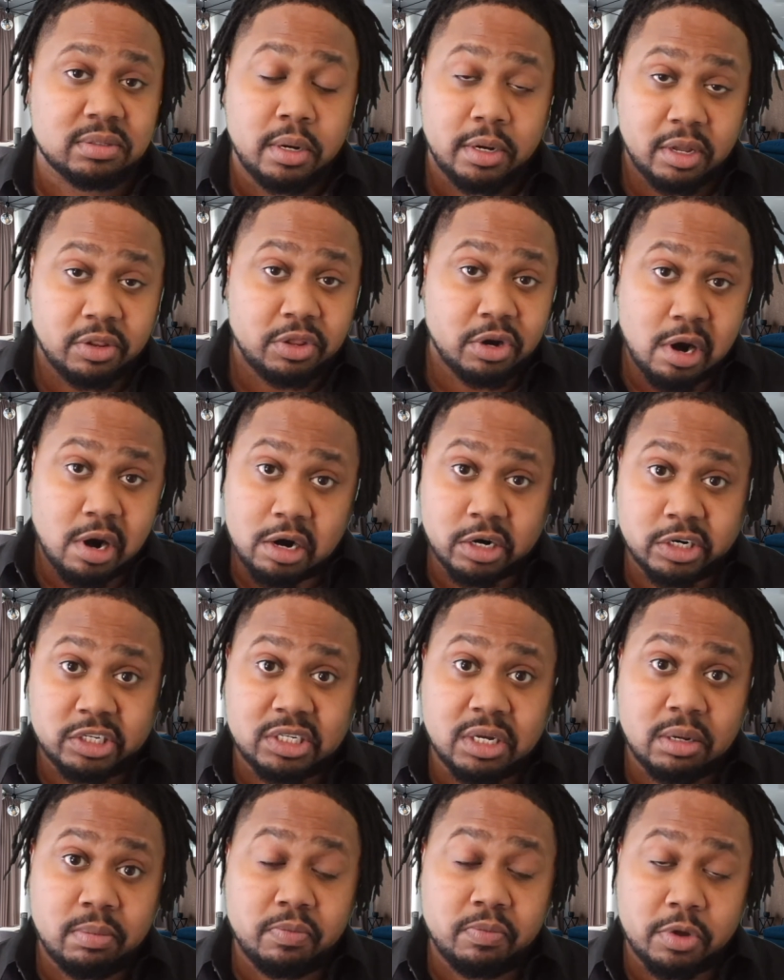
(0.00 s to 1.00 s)
Now there are
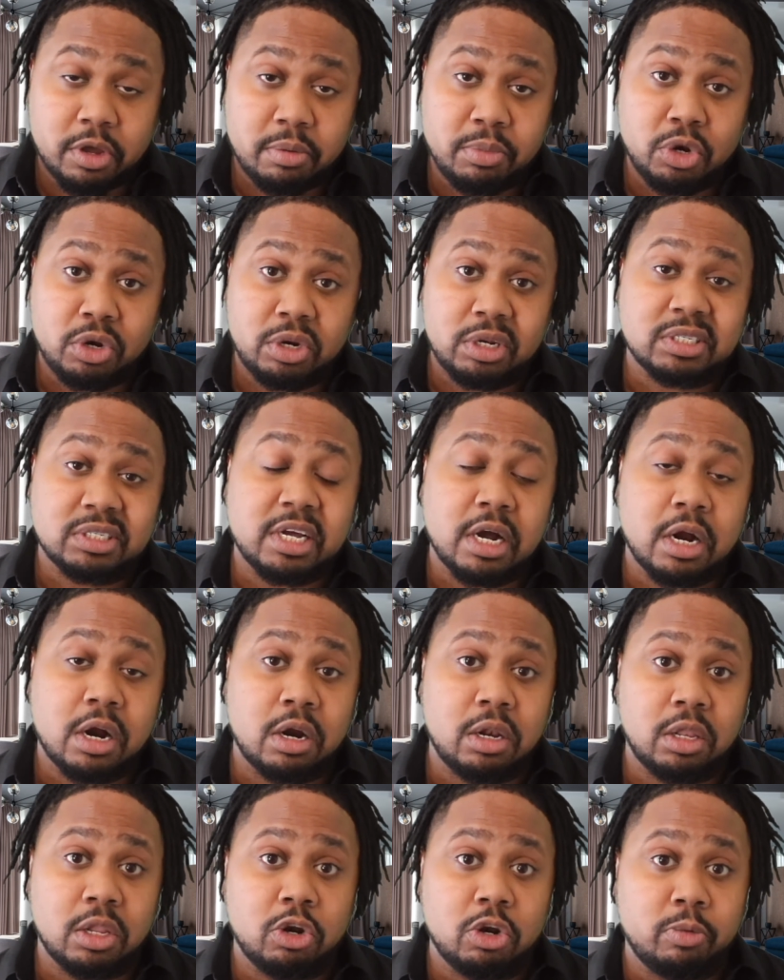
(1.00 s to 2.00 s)
some communities that are
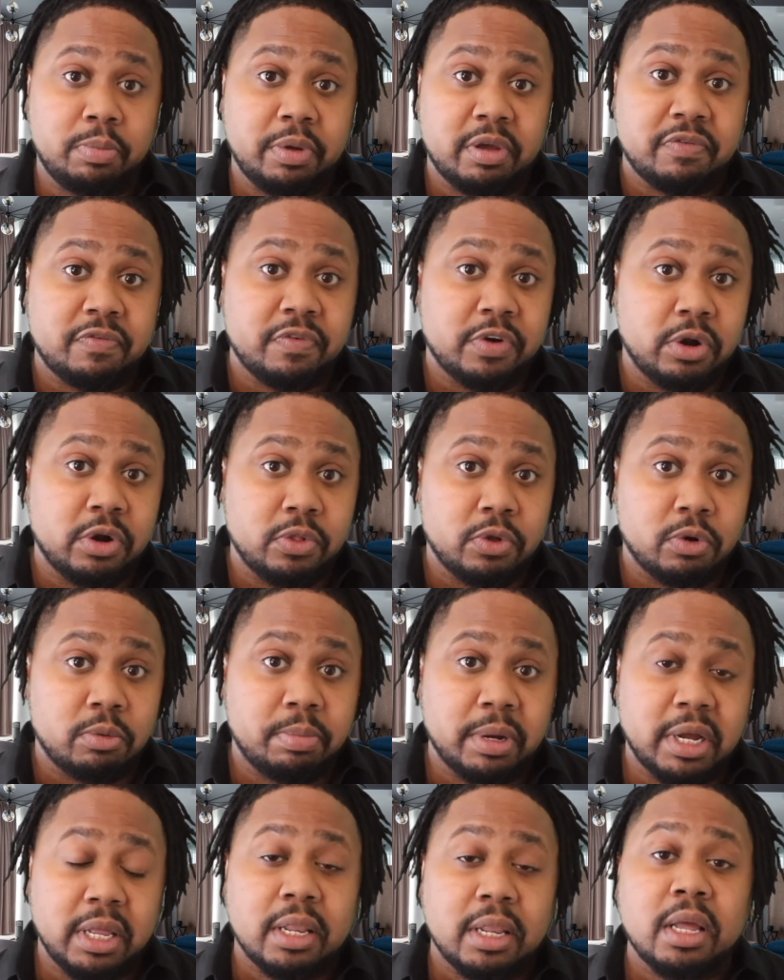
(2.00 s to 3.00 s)
a little bit further,
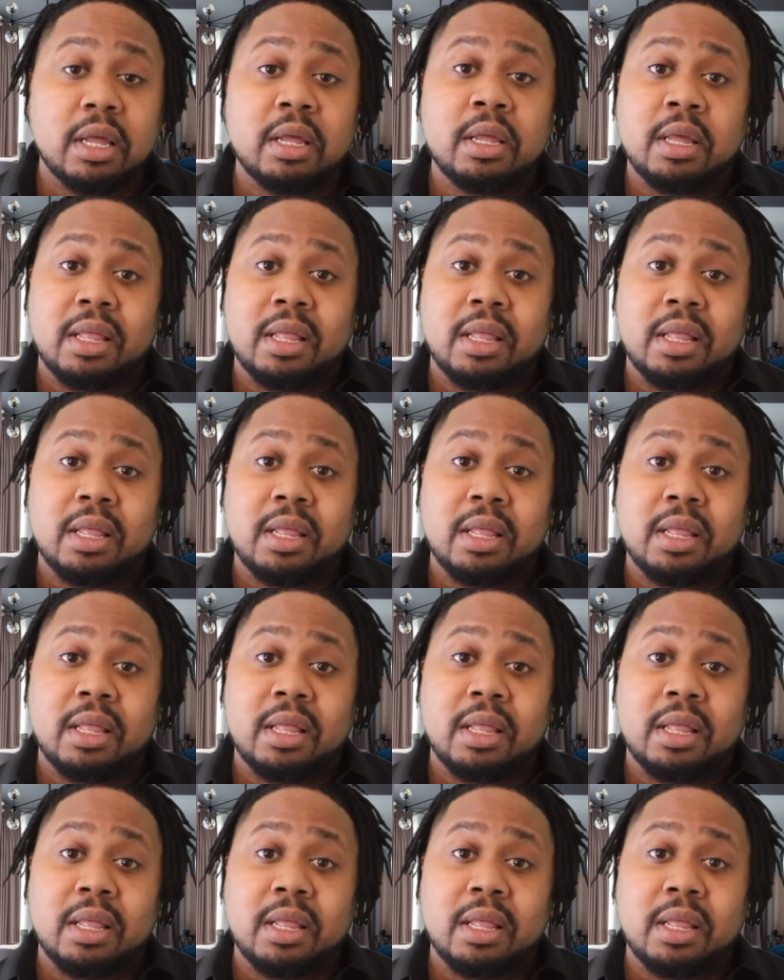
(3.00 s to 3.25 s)
but